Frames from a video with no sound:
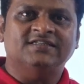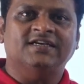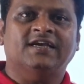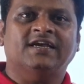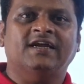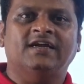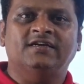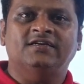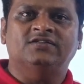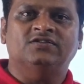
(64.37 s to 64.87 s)

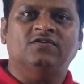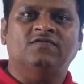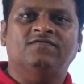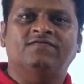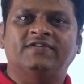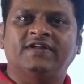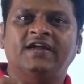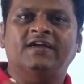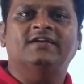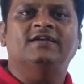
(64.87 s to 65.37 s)
seconds
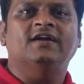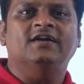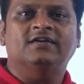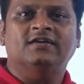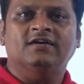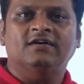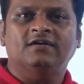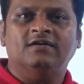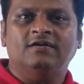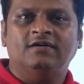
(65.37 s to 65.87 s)
of tick
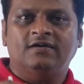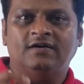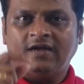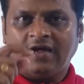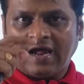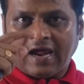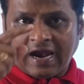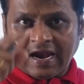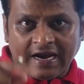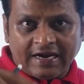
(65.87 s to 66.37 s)
data
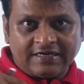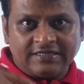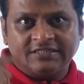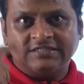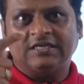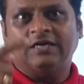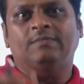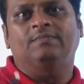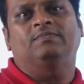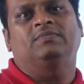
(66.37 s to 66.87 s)

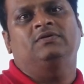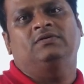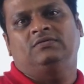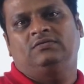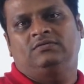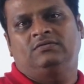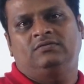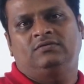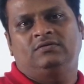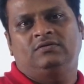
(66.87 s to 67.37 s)
adds up
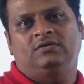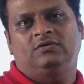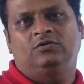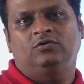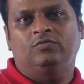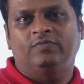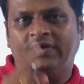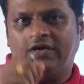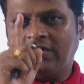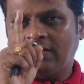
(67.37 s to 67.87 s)

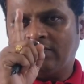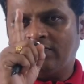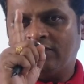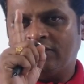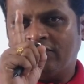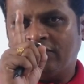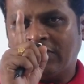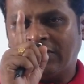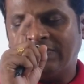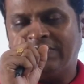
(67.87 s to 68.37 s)
to
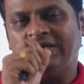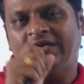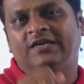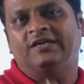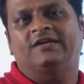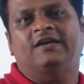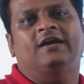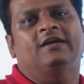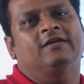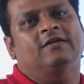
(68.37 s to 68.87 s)
become 1
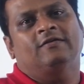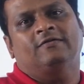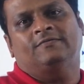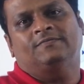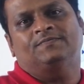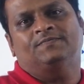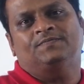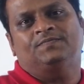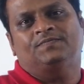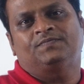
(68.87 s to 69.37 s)
minute candle.
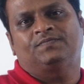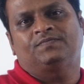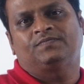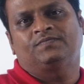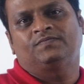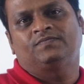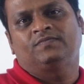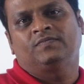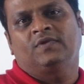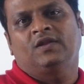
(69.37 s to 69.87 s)

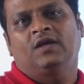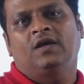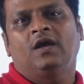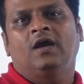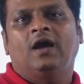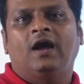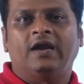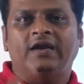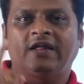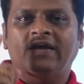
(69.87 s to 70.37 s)

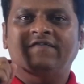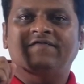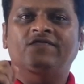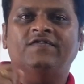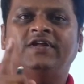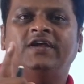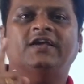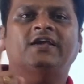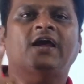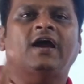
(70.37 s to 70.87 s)
And
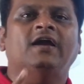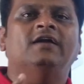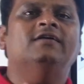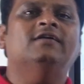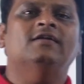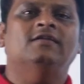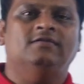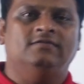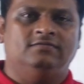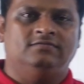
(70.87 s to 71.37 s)
every
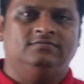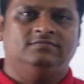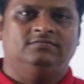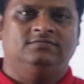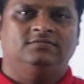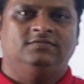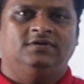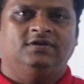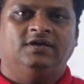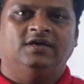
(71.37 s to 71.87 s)
candle
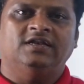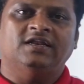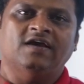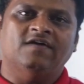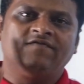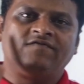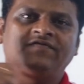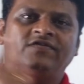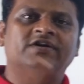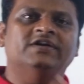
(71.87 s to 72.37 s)
in
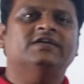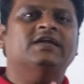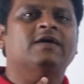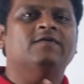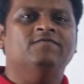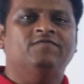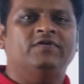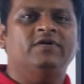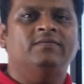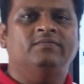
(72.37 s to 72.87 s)
every
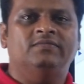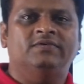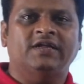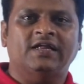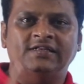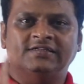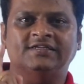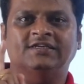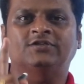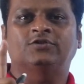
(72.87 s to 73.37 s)
time frame
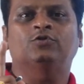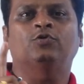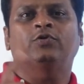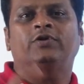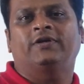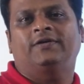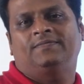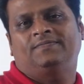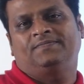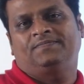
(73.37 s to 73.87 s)
tells a story.